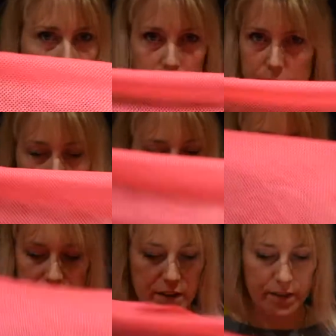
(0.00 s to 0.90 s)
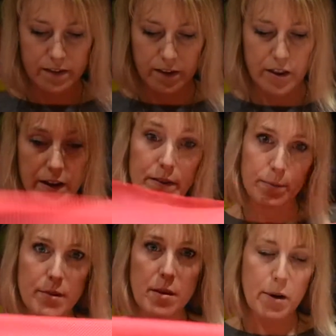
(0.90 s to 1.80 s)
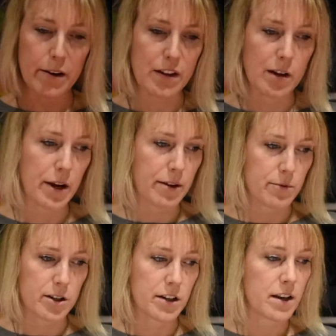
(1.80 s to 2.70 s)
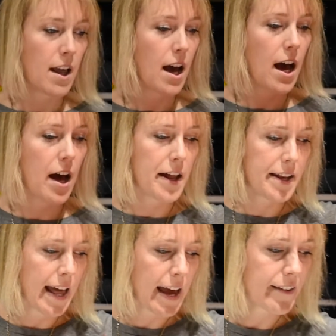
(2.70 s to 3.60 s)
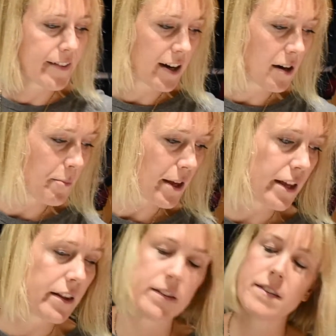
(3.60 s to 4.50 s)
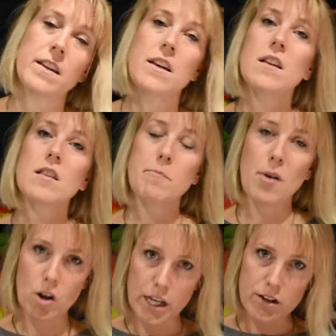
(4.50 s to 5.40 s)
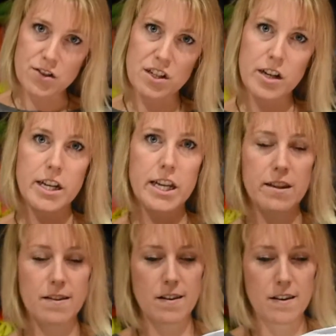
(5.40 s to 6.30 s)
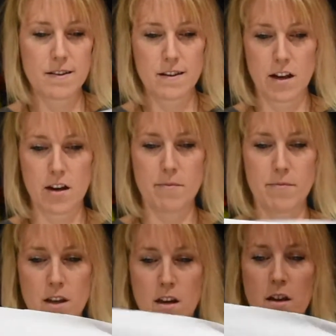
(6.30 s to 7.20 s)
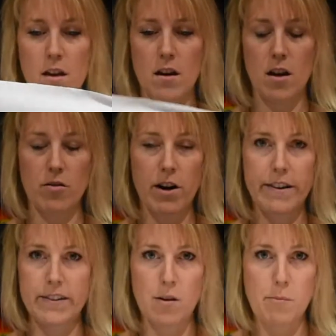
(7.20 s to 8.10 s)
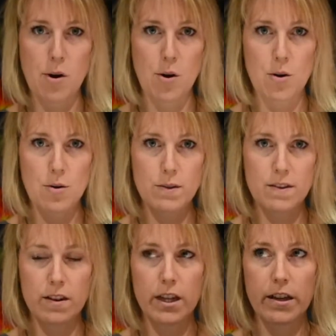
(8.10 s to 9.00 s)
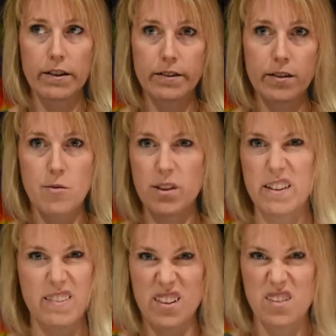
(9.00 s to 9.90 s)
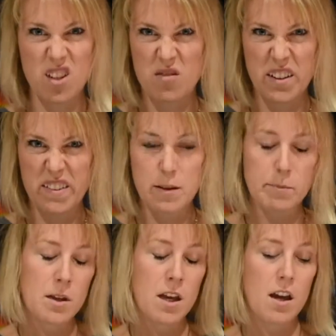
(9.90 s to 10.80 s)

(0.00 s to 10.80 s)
colour options, so that's the most lightweight one. Next up is the poly cotton lining. This is a grey sample, so these go on the inside so you can't really see them.